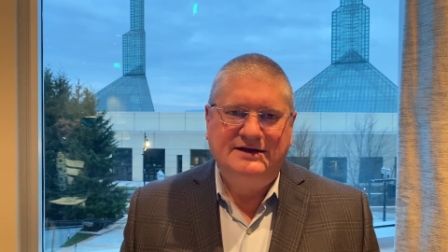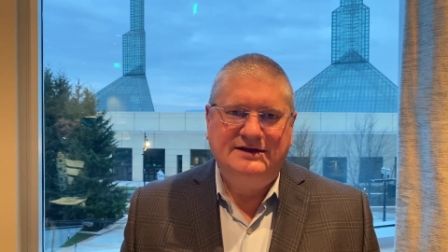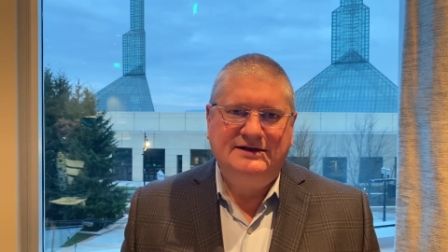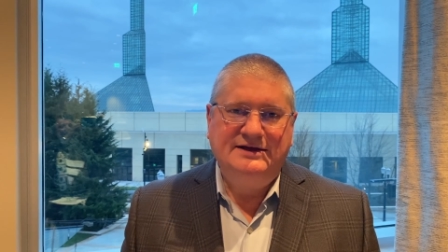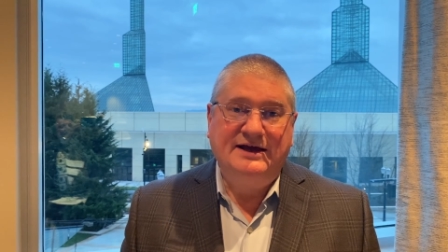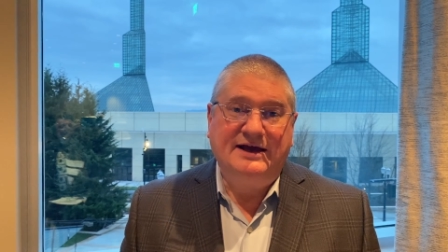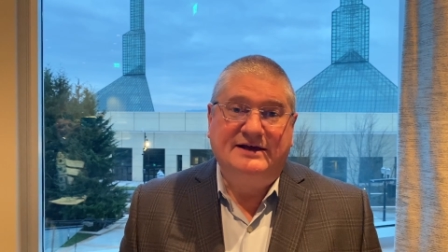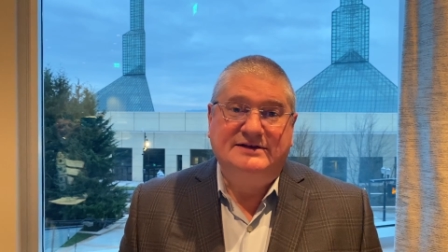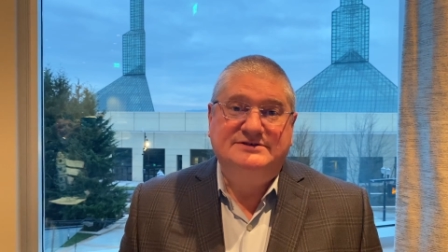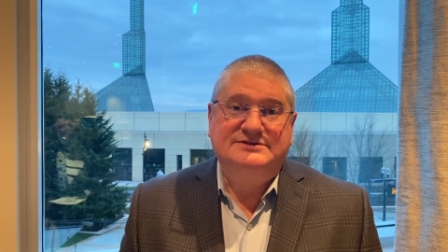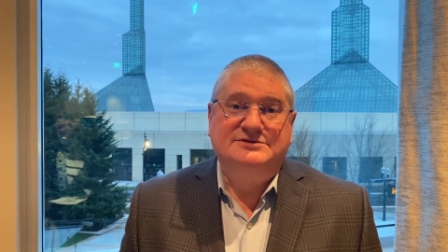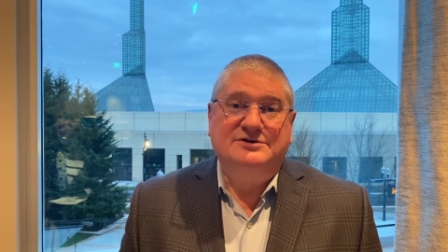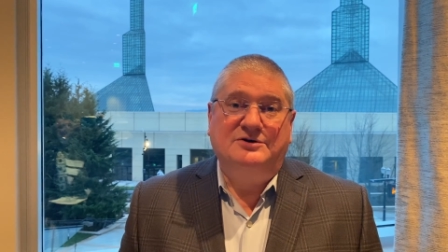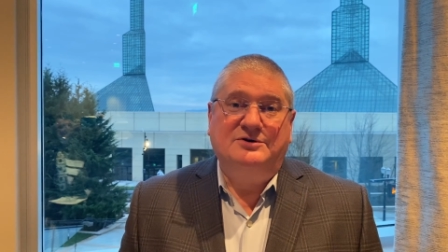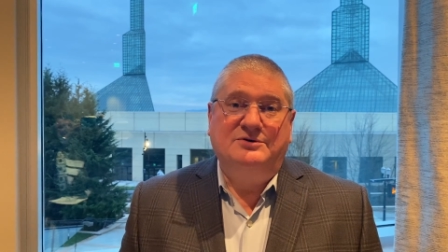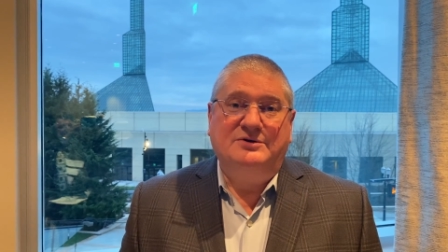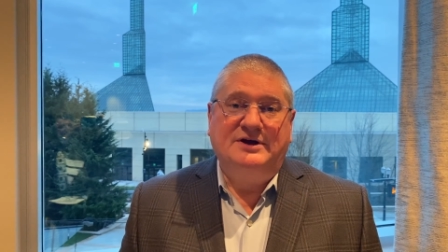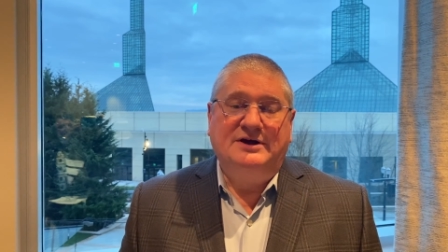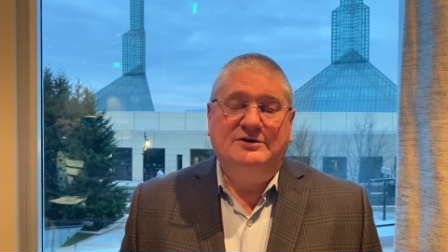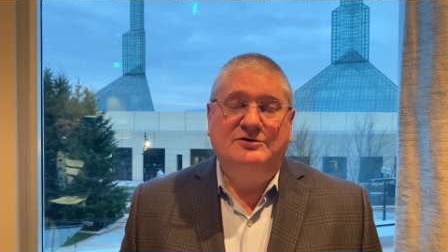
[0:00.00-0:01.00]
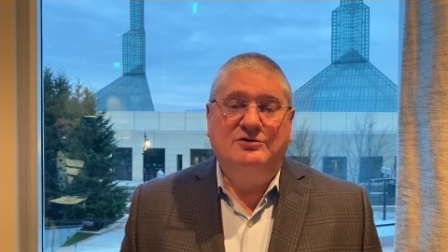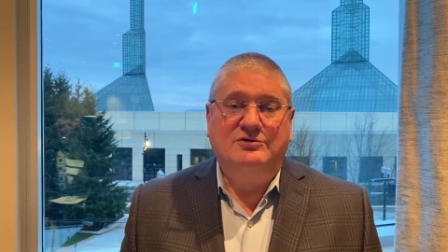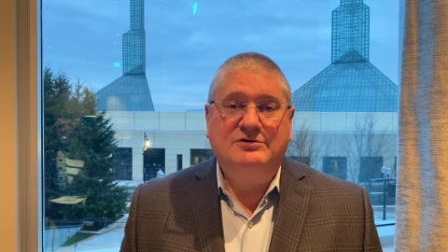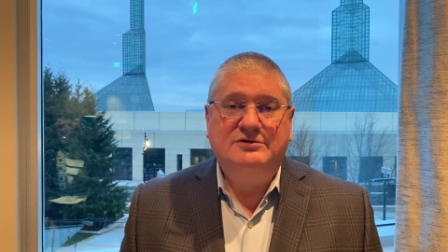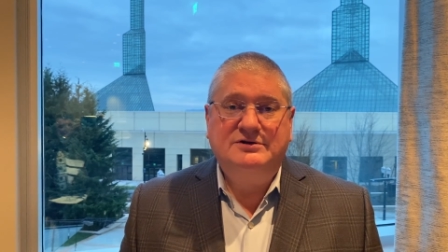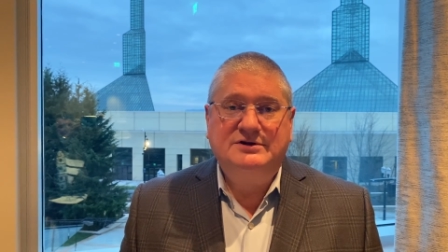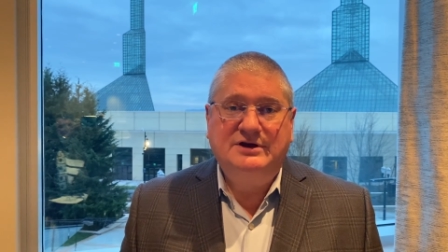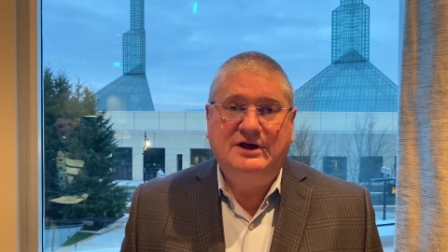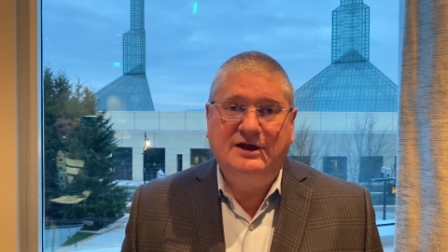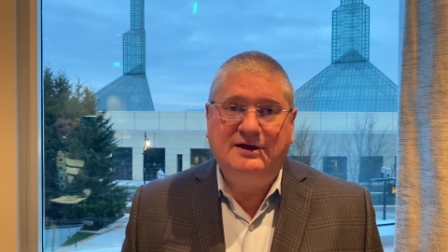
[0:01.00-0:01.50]
Yes, so in
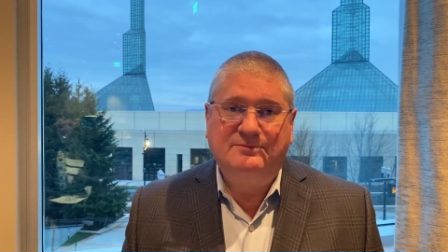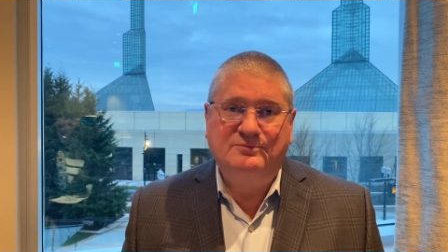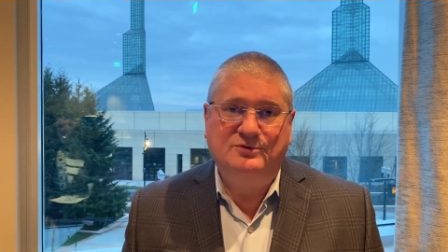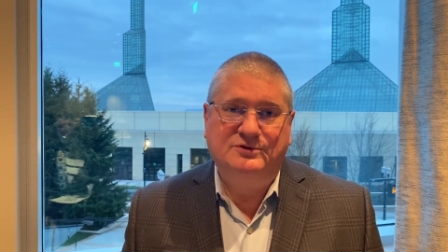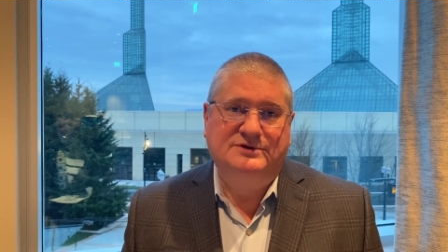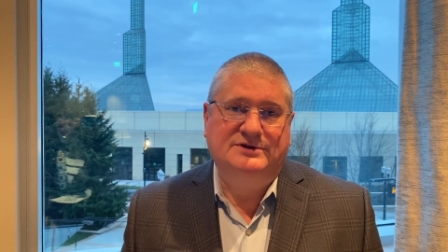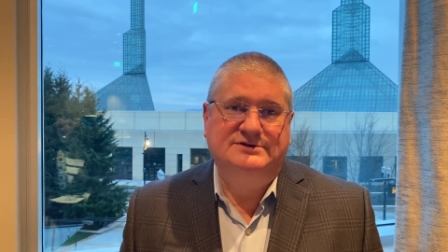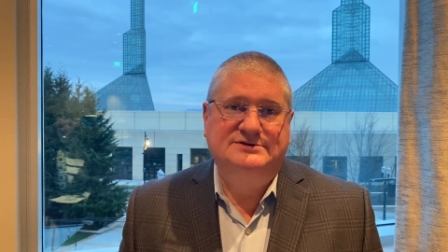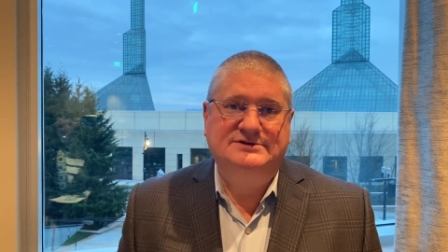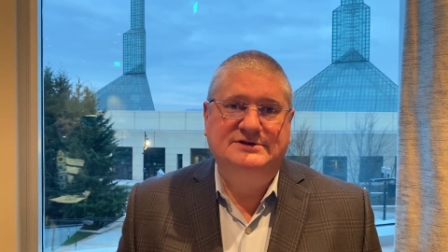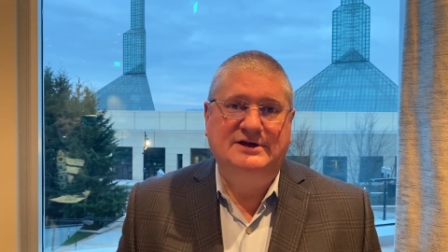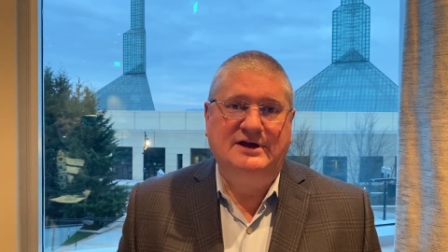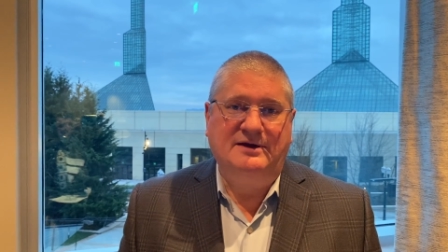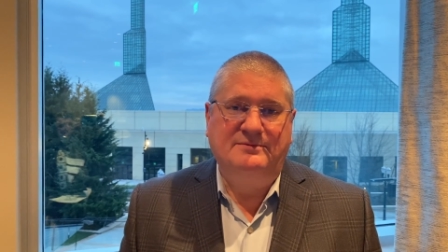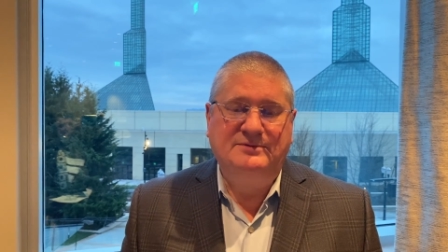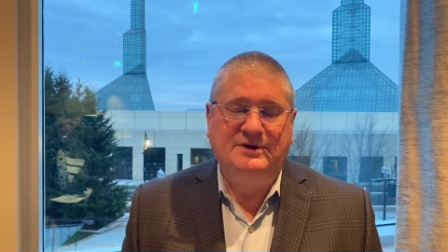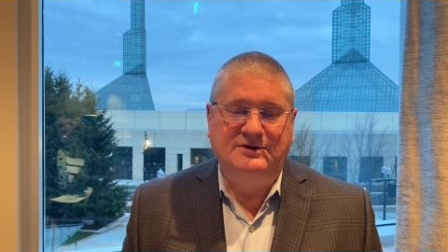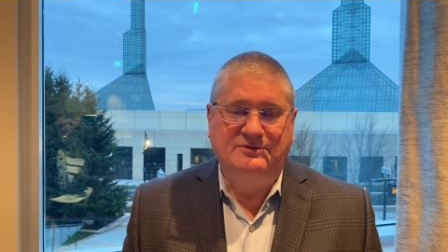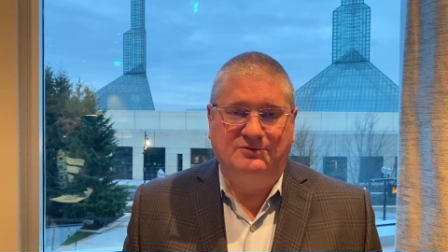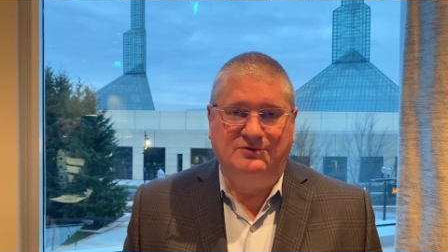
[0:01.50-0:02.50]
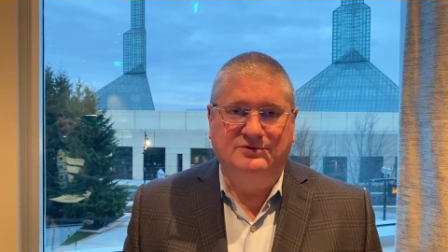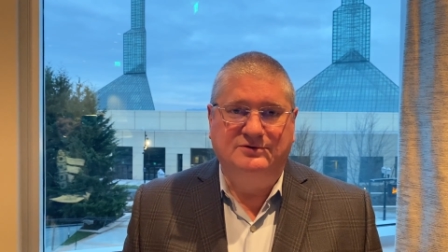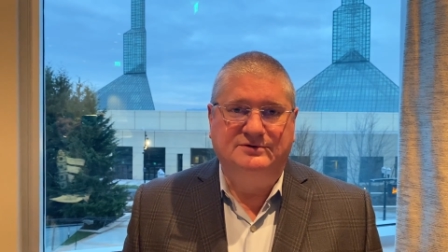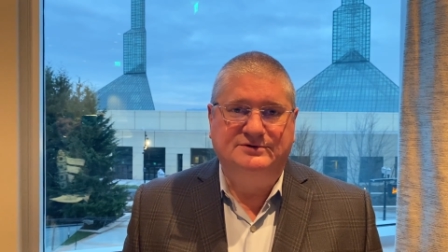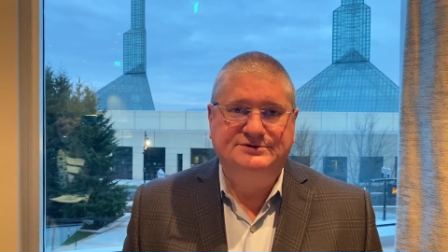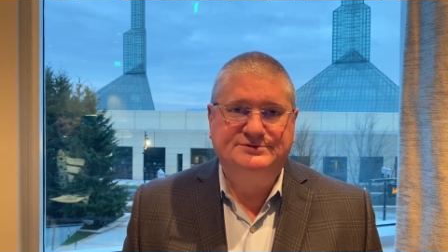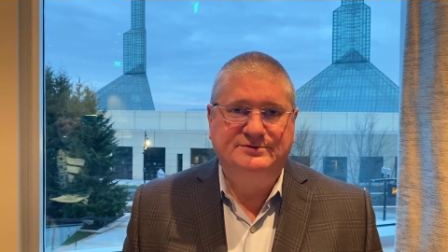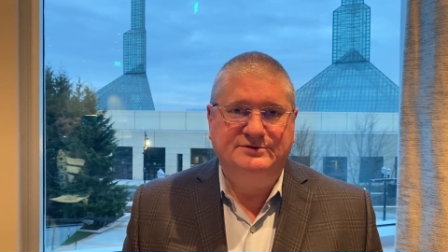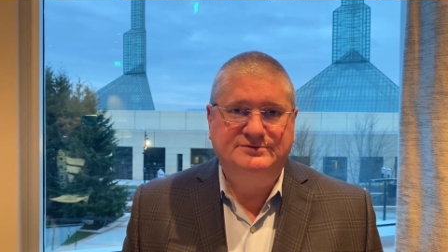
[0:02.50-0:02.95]
order to keep with the CME rules,